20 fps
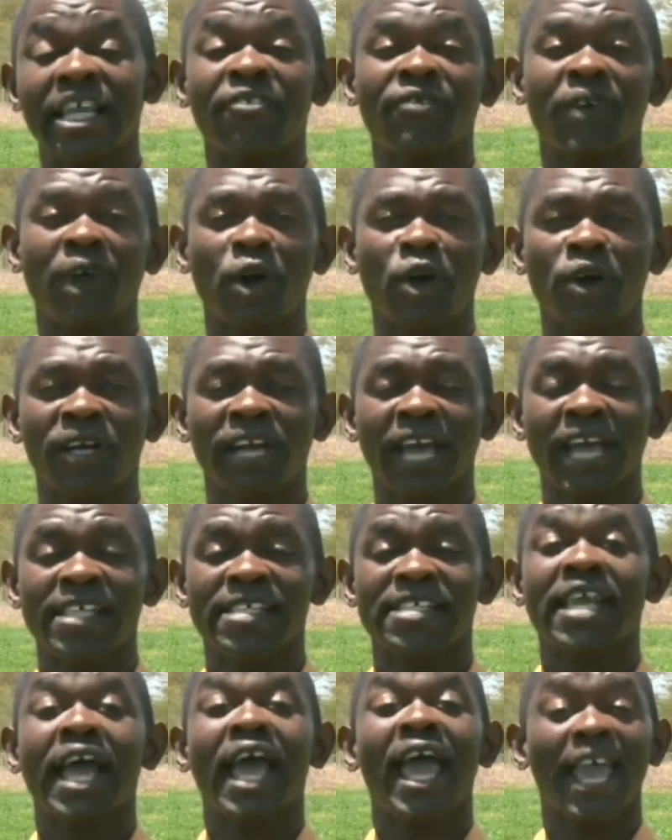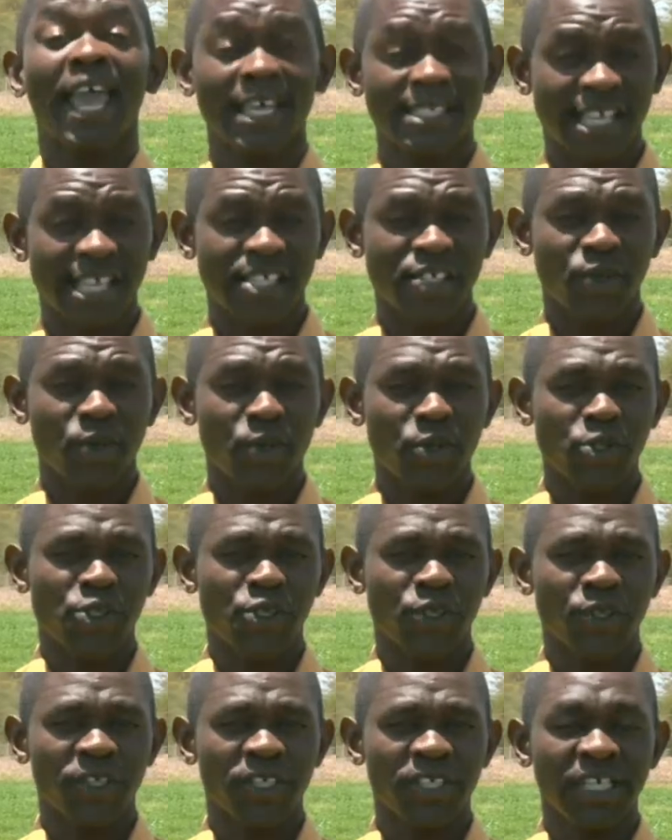recognized as a
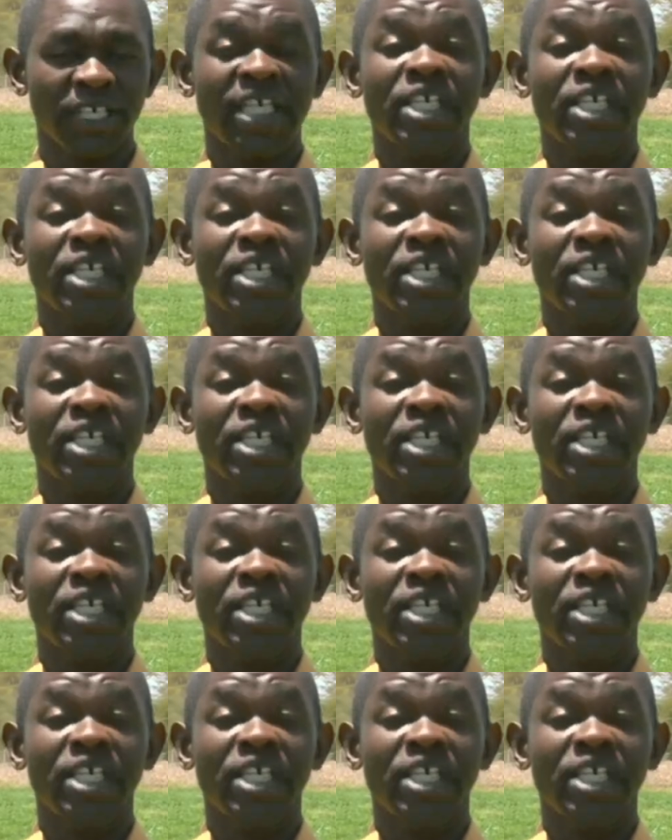solution